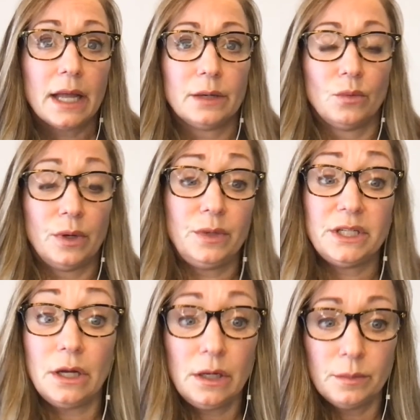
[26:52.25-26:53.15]
and when we
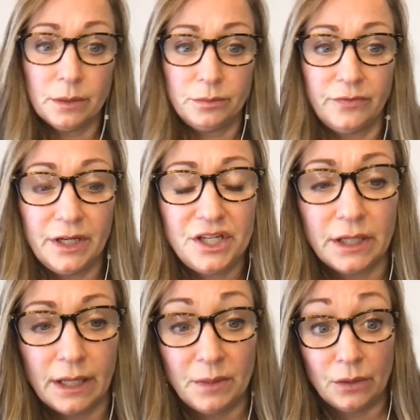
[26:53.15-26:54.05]
talk about prevention,
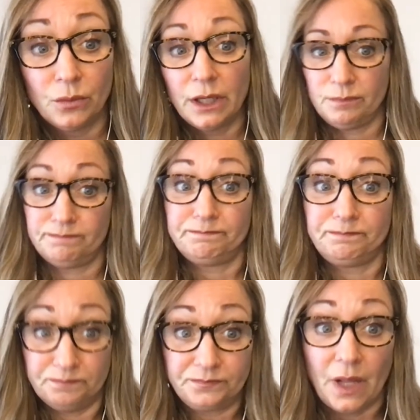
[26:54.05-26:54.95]

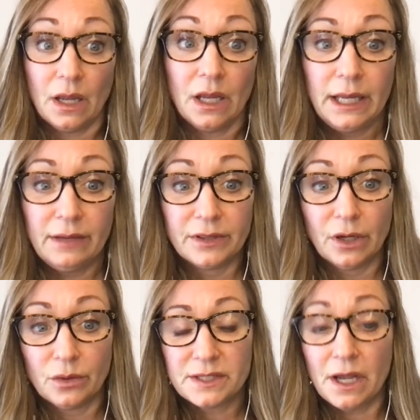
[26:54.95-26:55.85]
even
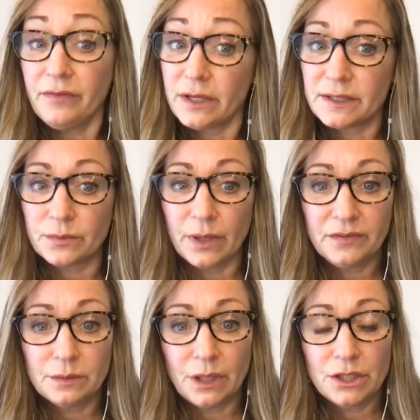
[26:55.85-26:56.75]
though it's obvious, we have
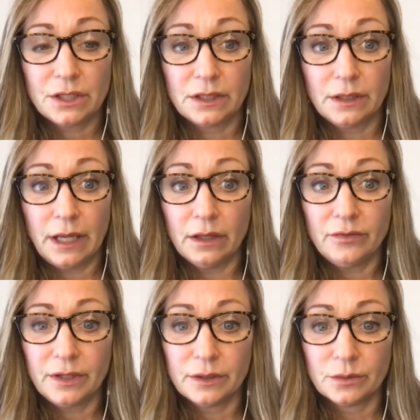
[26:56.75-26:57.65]
to mention the
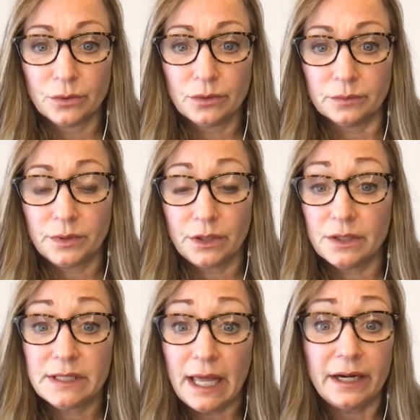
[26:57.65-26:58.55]
elephant in the room.
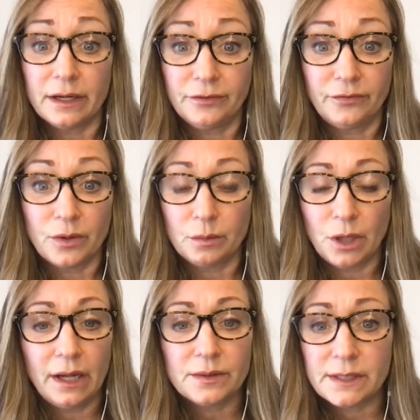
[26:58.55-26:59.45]
There's not enough affordable
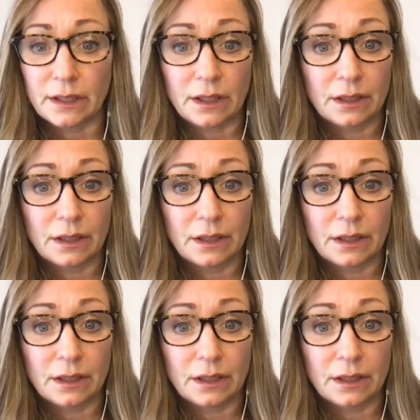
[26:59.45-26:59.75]
housing.